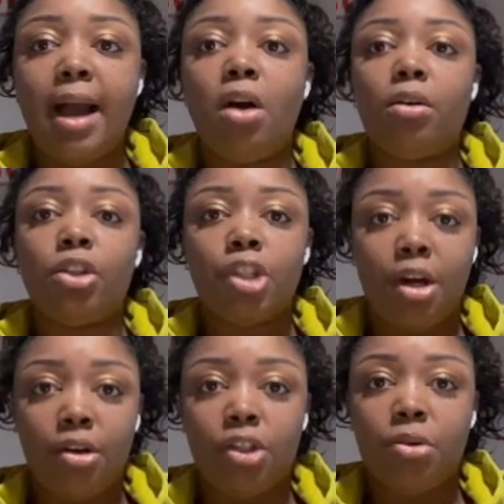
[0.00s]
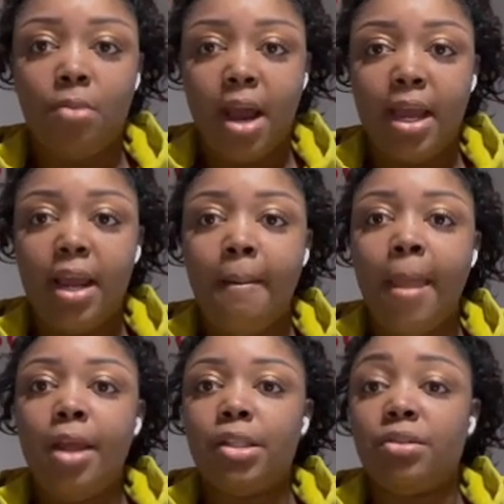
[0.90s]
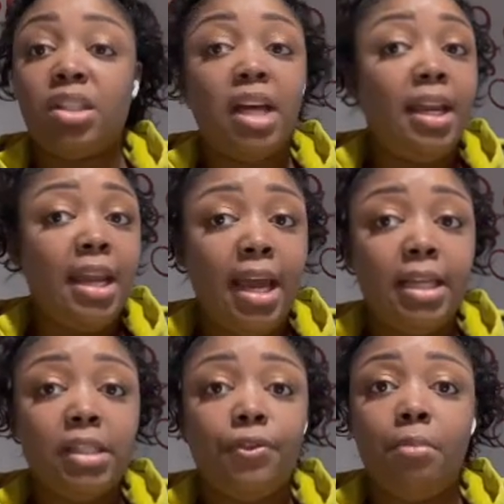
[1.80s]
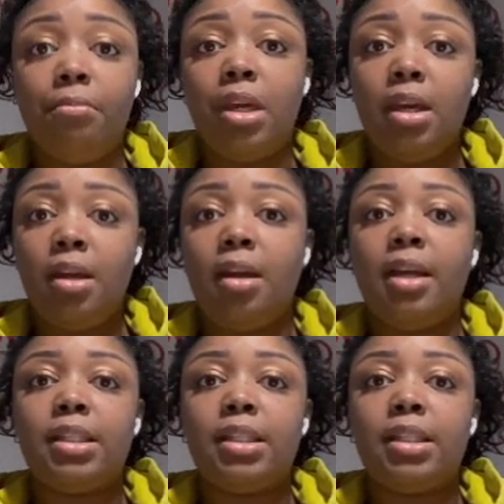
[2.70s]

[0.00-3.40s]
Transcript: I go to church, right? So Sundays for me